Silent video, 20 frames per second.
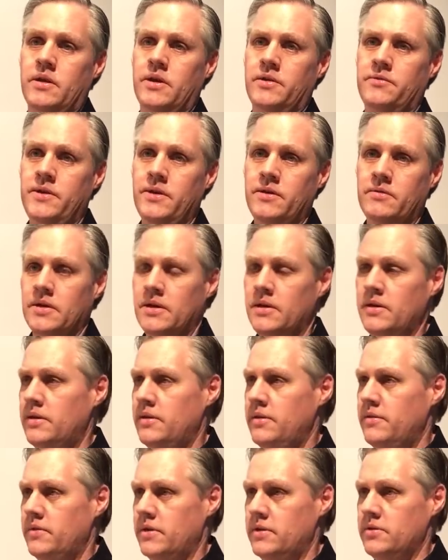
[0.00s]
And I think
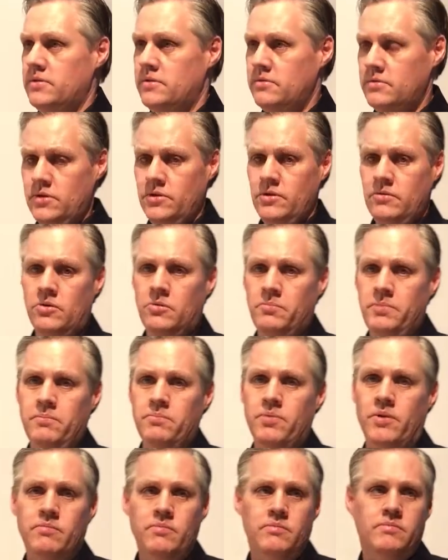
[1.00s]
there's two real
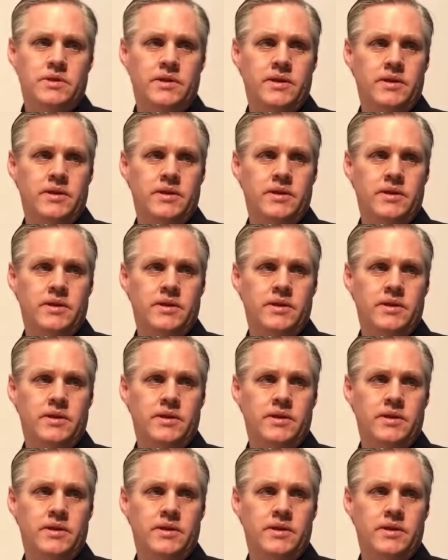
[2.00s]
big problems